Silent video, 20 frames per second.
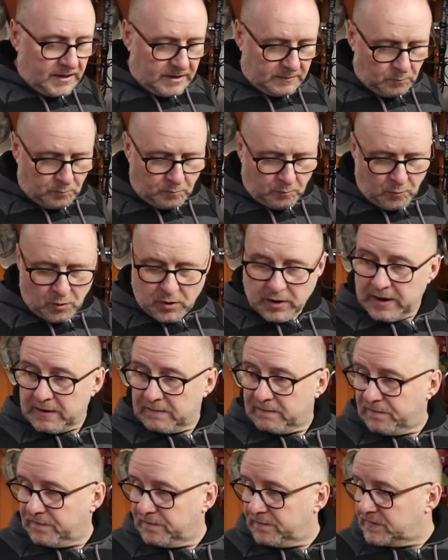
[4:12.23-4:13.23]
And what
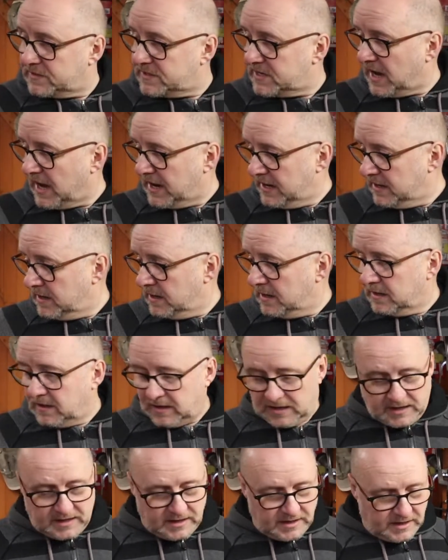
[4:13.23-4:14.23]
I've done
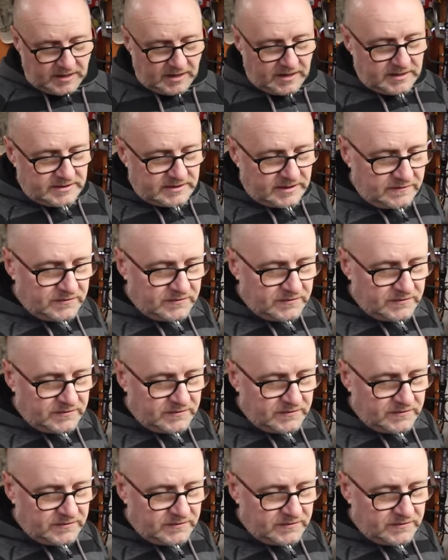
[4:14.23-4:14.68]
is